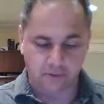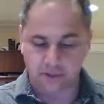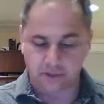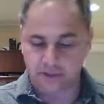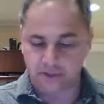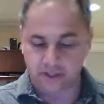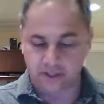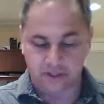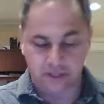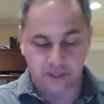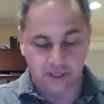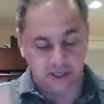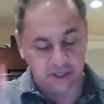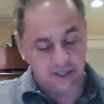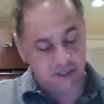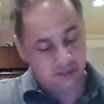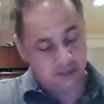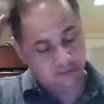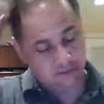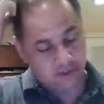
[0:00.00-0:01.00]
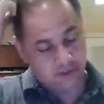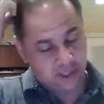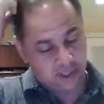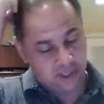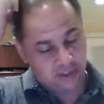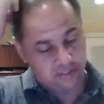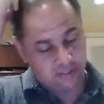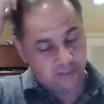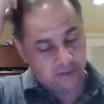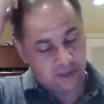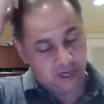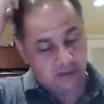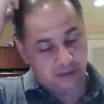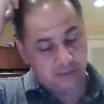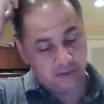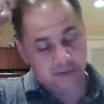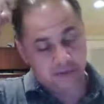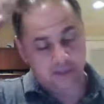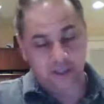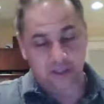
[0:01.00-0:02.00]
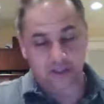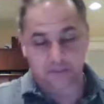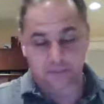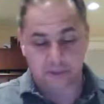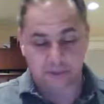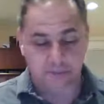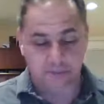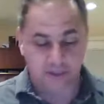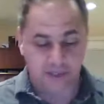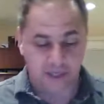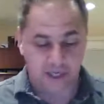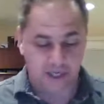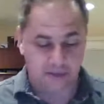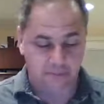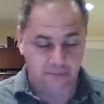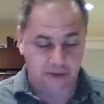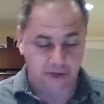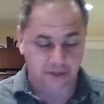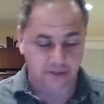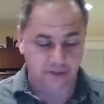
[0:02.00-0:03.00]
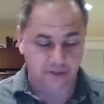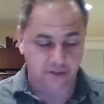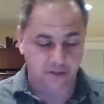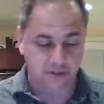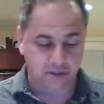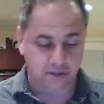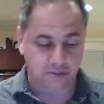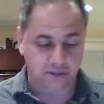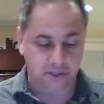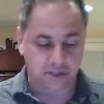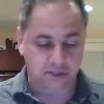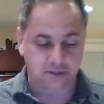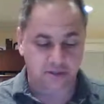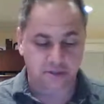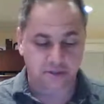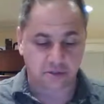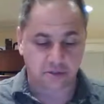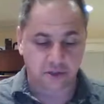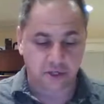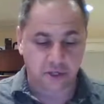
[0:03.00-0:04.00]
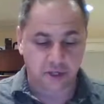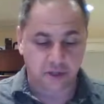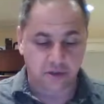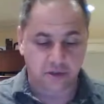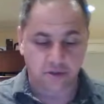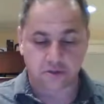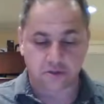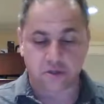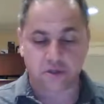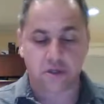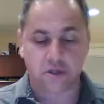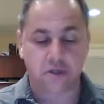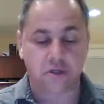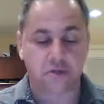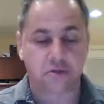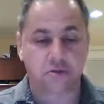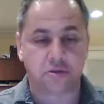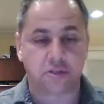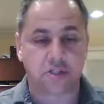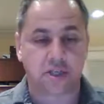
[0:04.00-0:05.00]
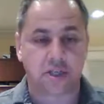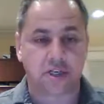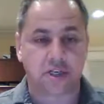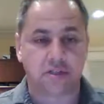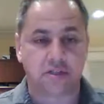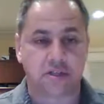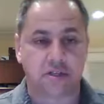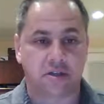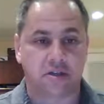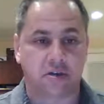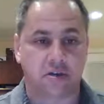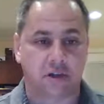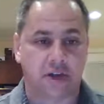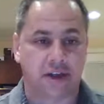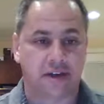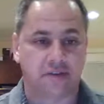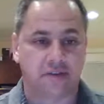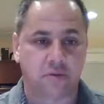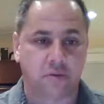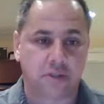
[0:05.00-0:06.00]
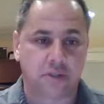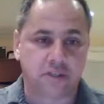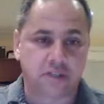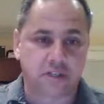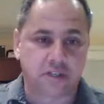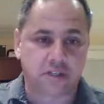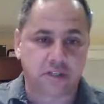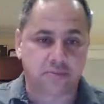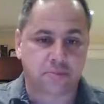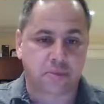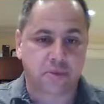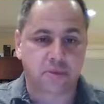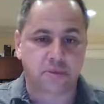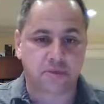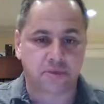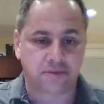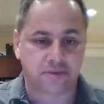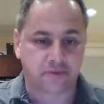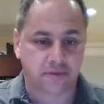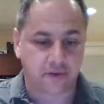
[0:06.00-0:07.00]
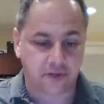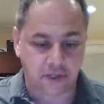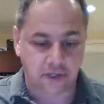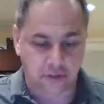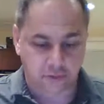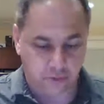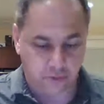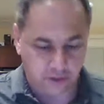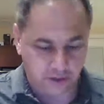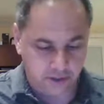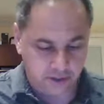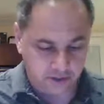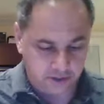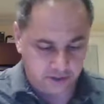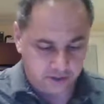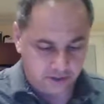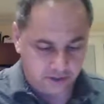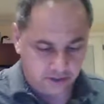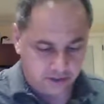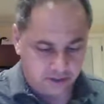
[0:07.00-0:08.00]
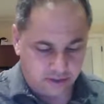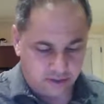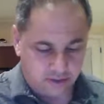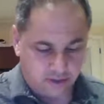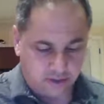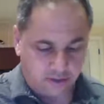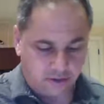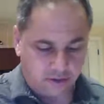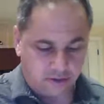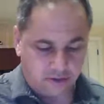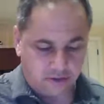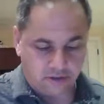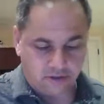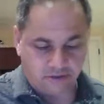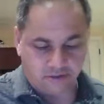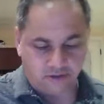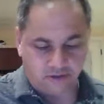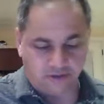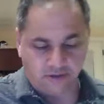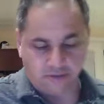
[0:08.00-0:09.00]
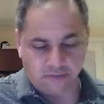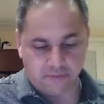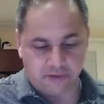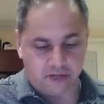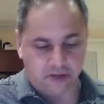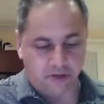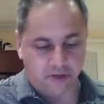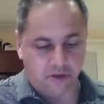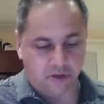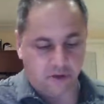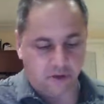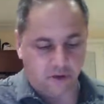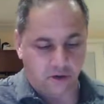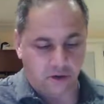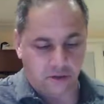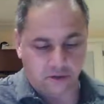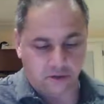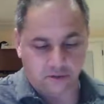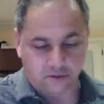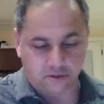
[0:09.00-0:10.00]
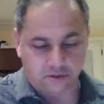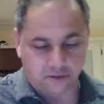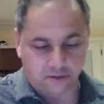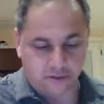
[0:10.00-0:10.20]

I really think they need to kick up their game on salespeople. I can't imagine. I mean, those are huge cities, and they're only having 1 salesperson for each one. Have you ever been in New York?